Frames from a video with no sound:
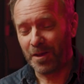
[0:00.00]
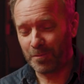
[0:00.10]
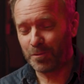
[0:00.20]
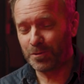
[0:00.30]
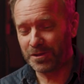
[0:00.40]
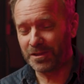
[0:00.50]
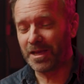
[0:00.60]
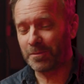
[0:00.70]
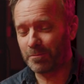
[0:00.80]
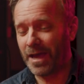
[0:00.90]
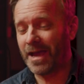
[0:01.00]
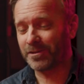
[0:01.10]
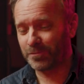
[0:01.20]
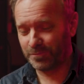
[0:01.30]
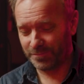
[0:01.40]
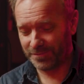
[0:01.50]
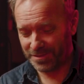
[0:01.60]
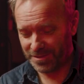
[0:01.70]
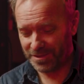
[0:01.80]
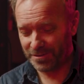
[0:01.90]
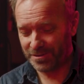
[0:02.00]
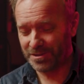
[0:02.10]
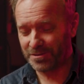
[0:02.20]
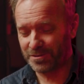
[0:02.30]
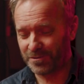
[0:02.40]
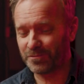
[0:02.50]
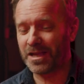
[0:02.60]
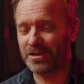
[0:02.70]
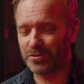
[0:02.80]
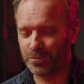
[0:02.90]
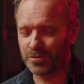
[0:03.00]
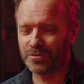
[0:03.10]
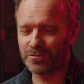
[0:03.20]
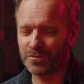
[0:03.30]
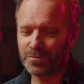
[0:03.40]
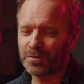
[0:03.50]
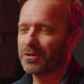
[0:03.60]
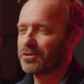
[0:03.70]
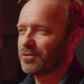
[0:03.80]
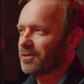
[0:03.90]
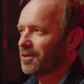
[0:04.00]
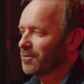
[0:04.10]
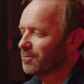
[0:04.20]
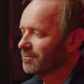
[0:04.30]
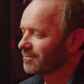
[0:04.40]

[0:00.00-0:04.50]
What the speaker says: pretty like packed series of flat drawers of pretty much our entire